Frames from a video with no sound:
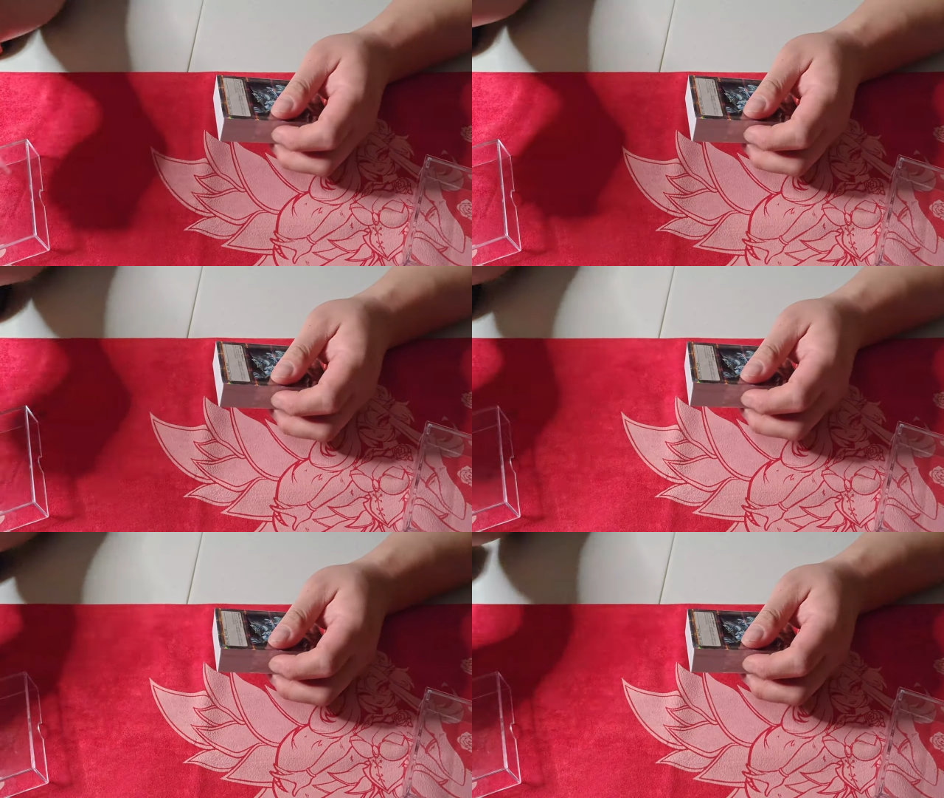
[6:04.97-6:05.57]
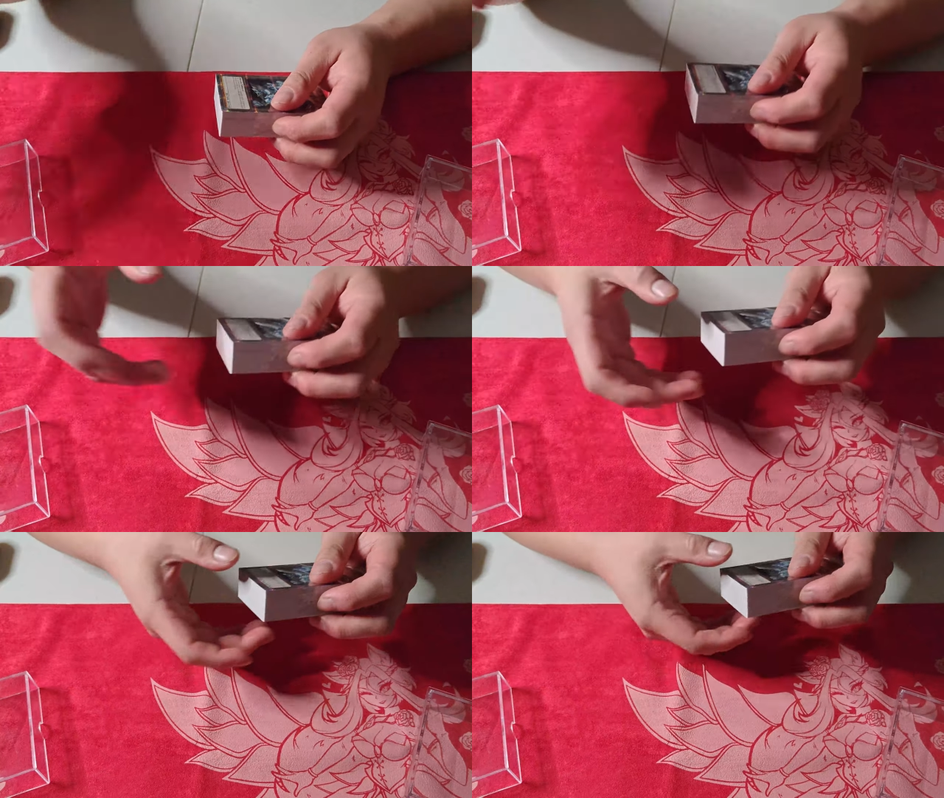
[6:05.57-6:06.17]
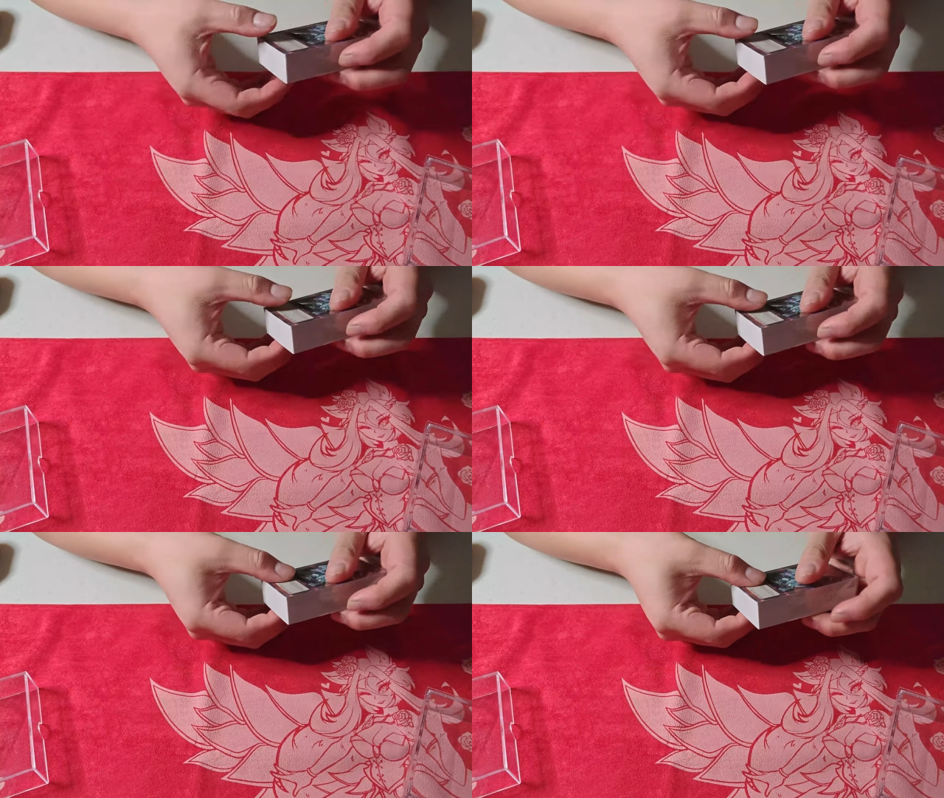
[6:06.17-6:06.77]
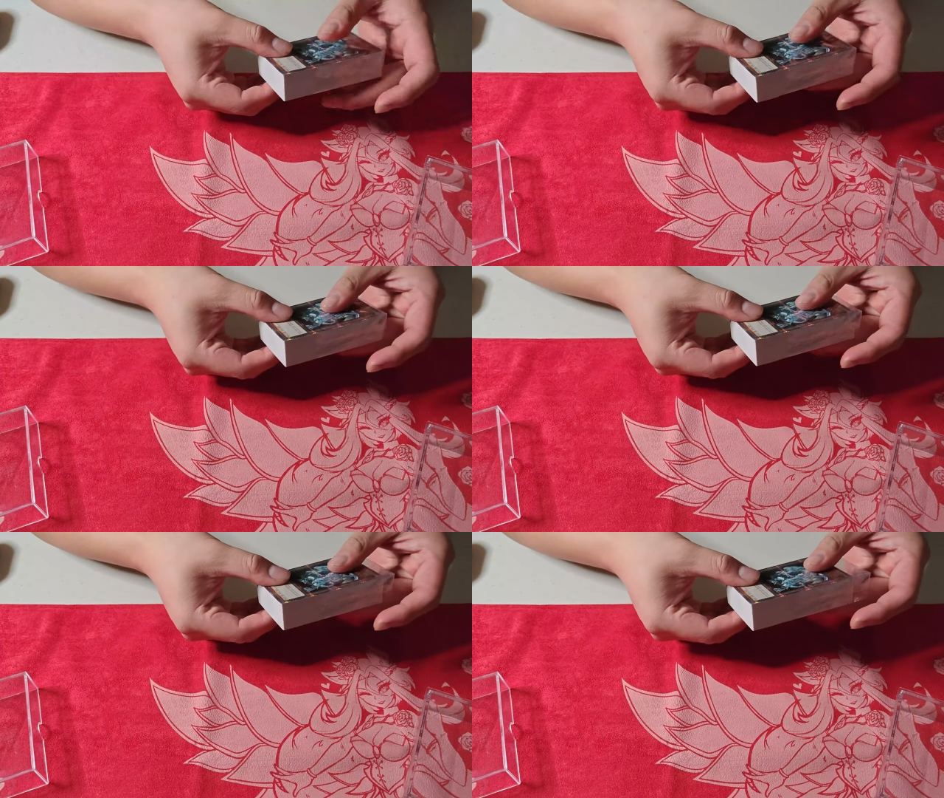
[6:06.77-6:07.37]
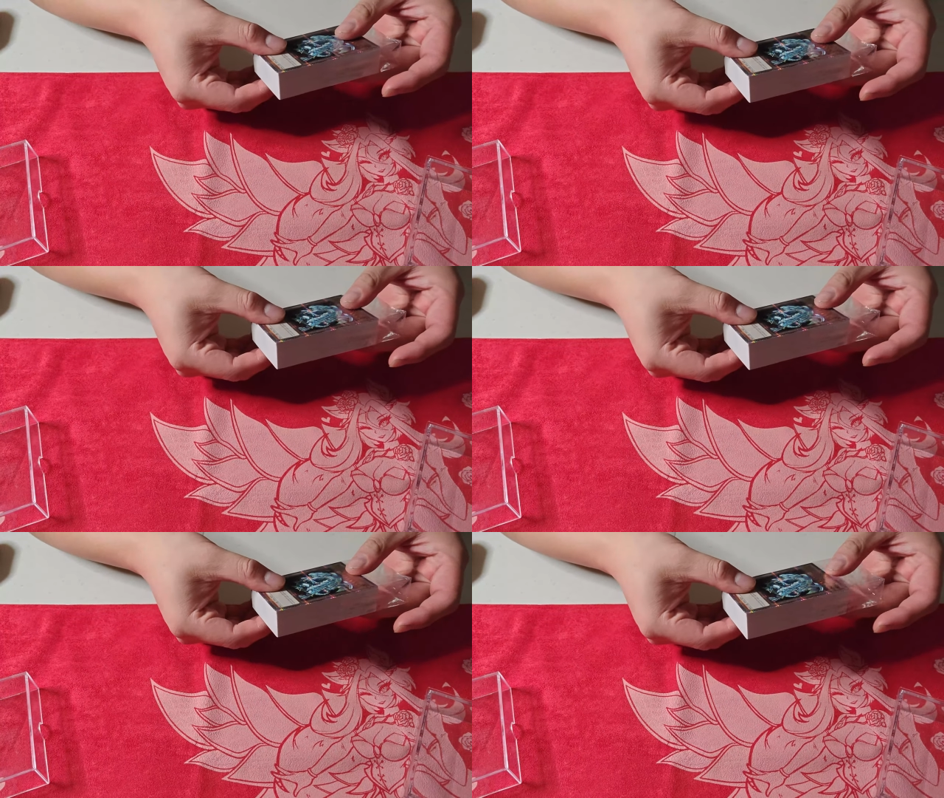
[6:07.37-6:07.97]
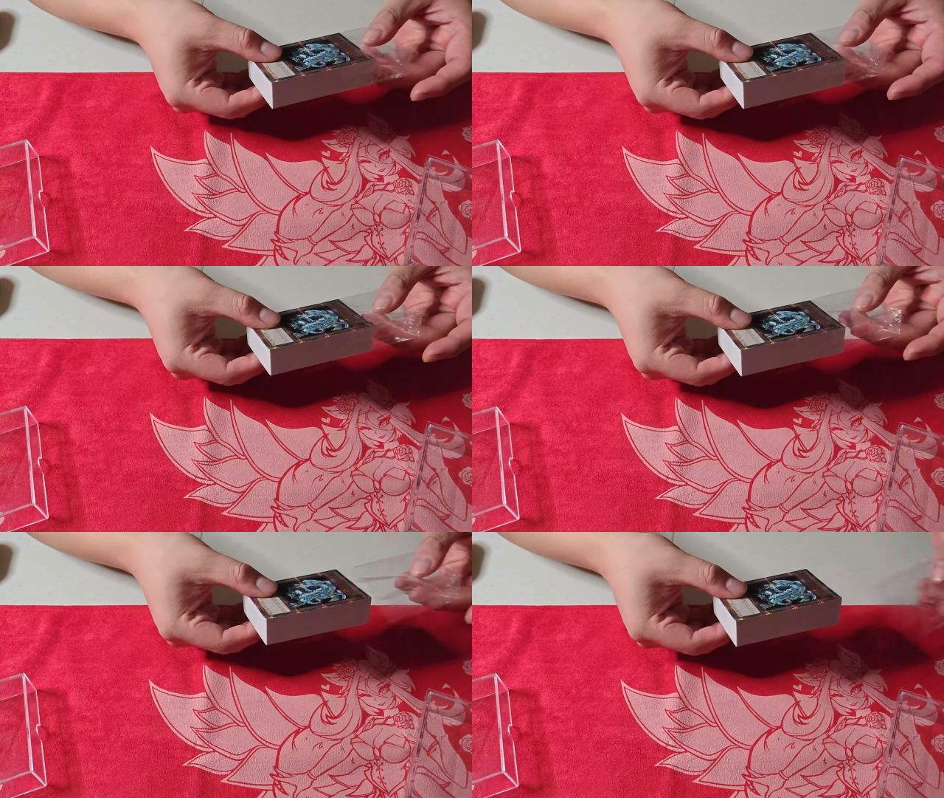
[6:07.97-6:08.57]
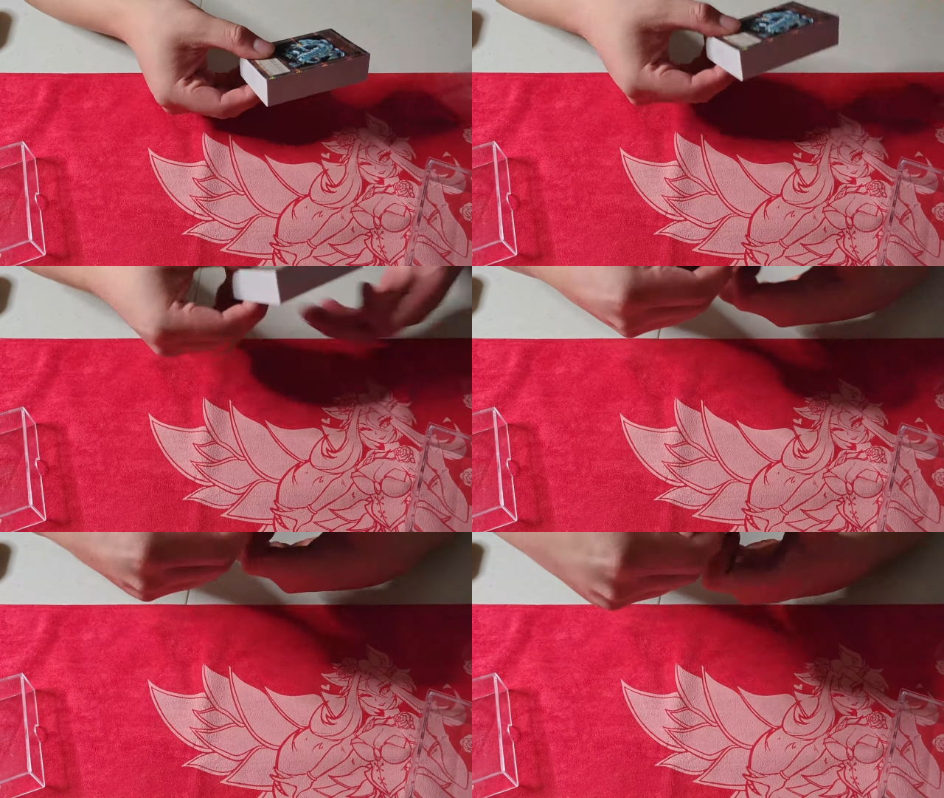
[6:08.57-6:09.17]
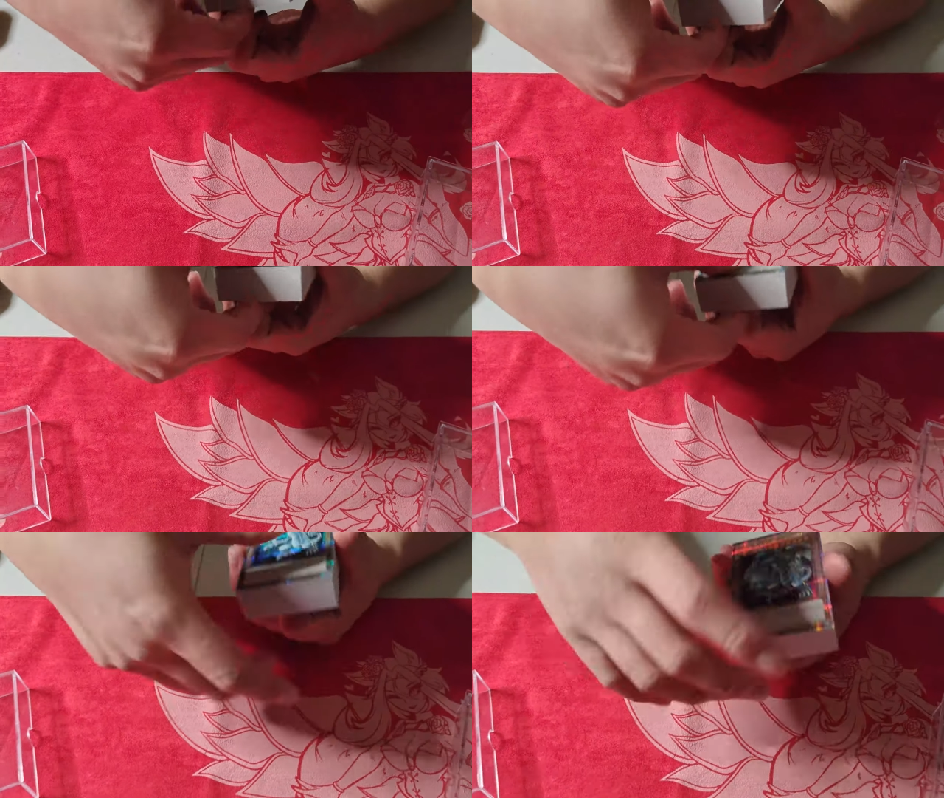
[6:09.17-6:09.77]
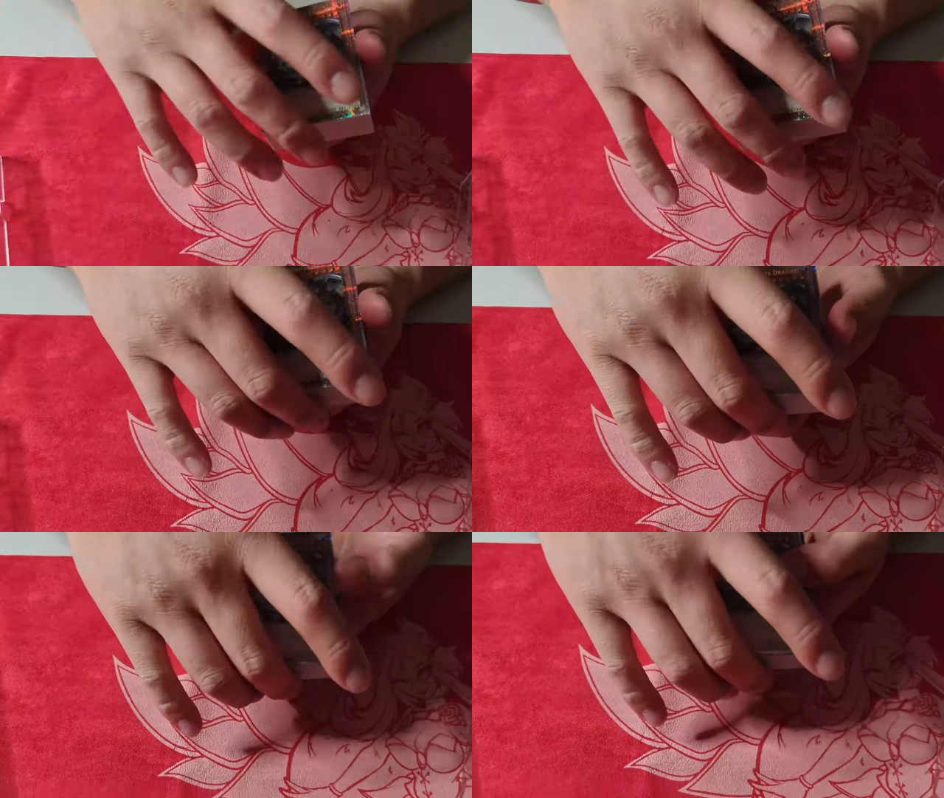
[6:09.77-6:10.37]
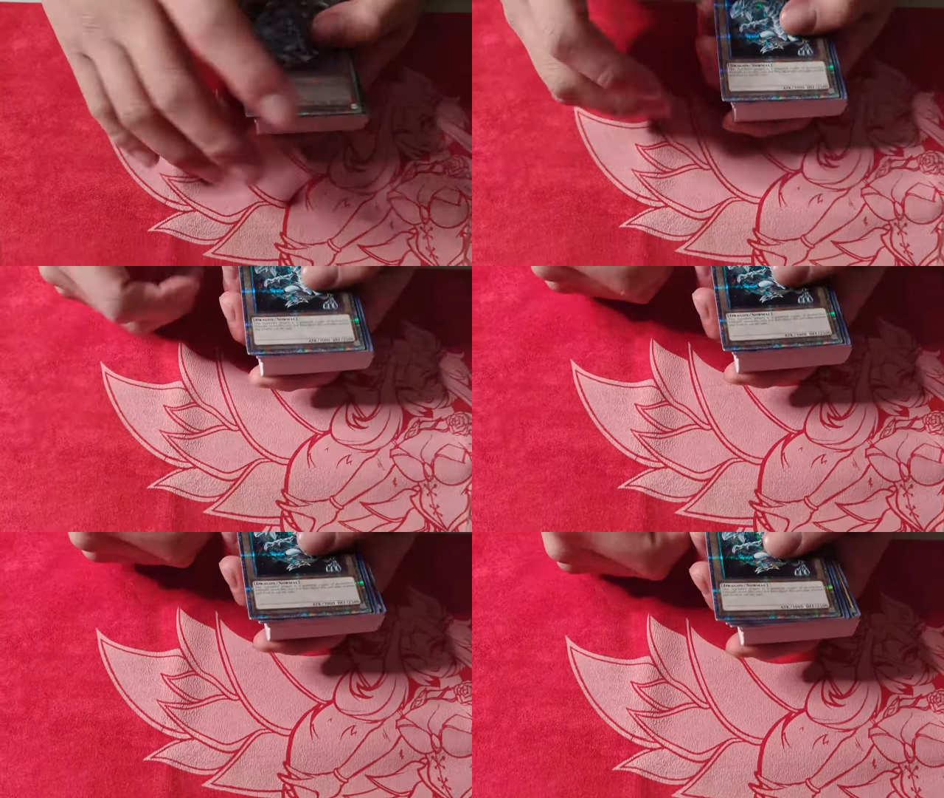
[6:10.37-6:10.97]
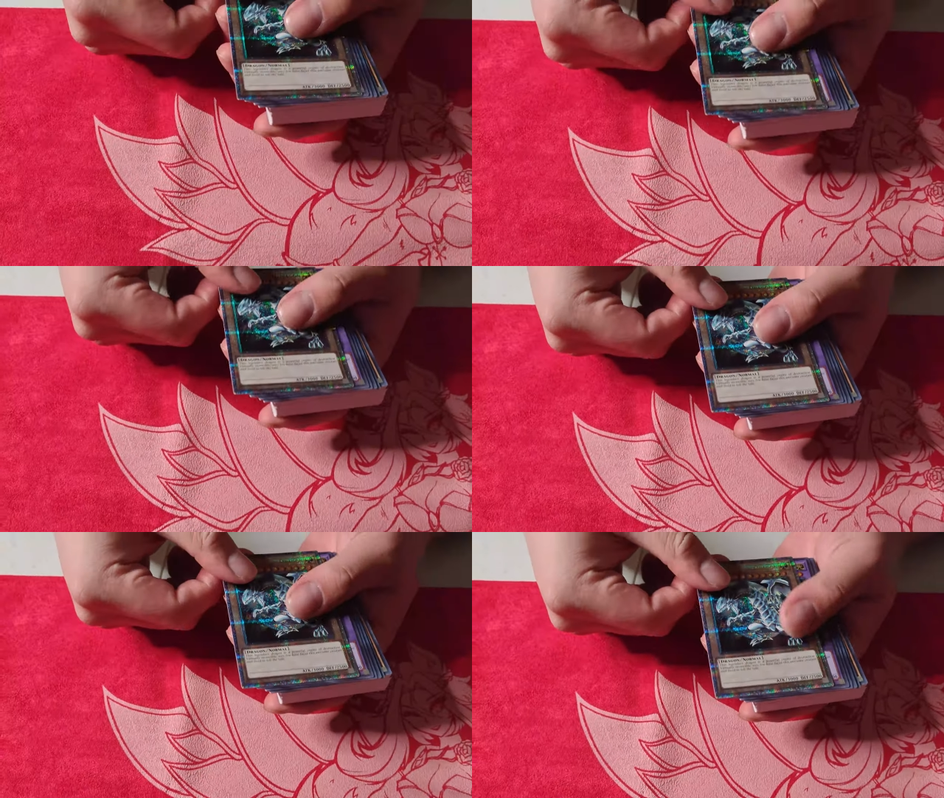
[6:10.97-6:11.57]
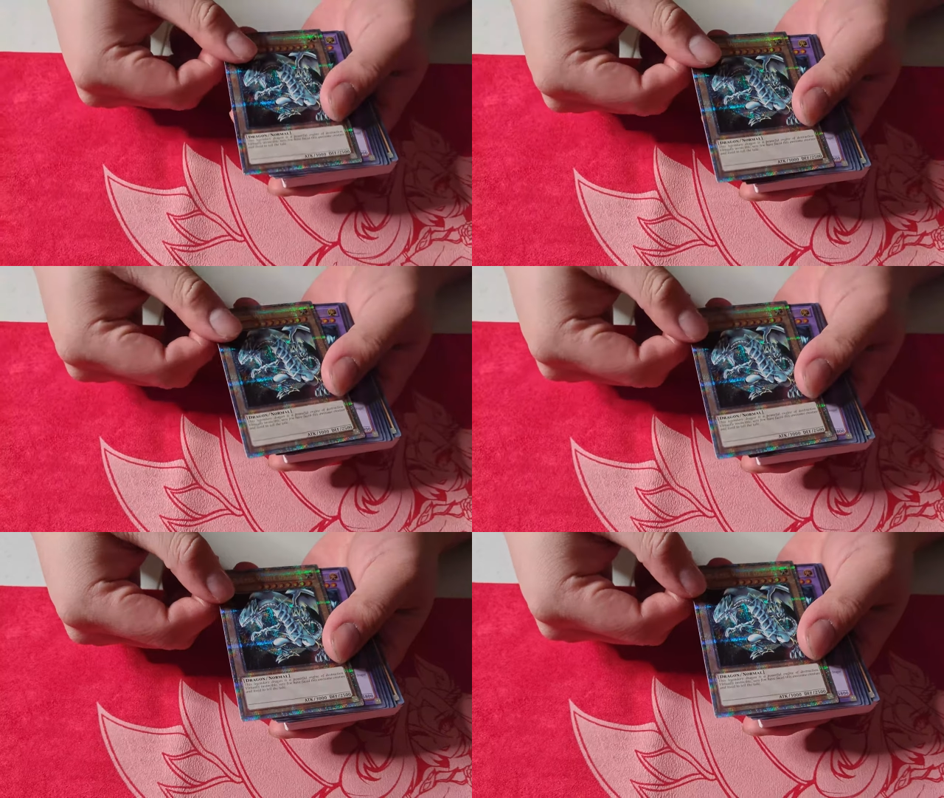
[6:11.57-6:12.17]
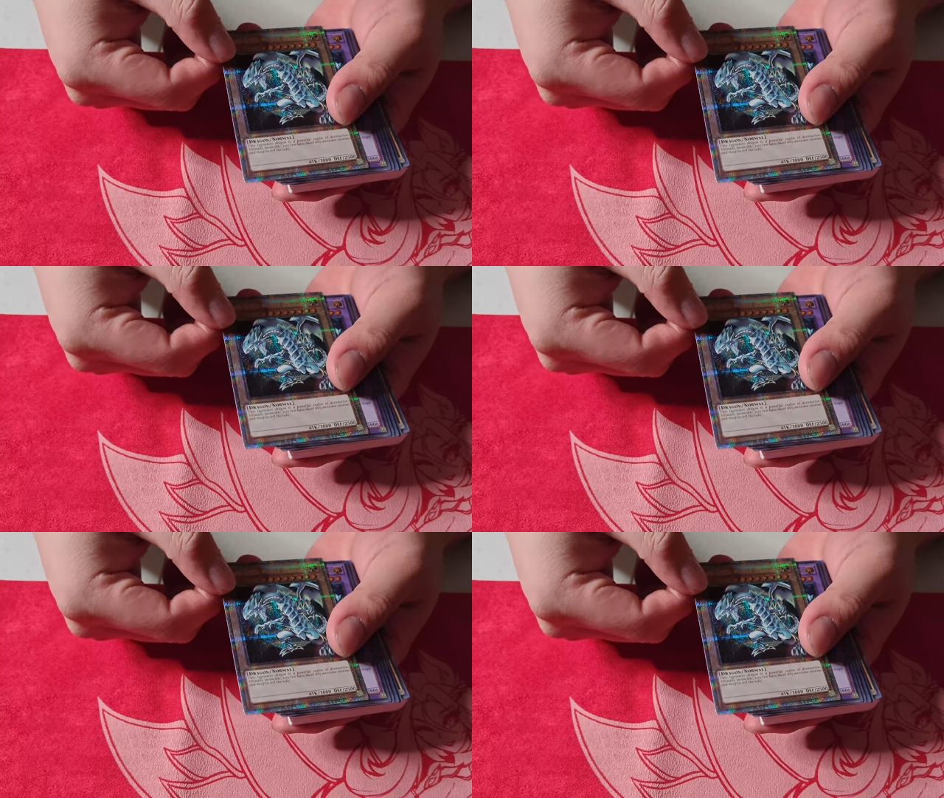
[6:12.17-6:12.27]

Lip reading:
No face is visible, so there are no lips to read.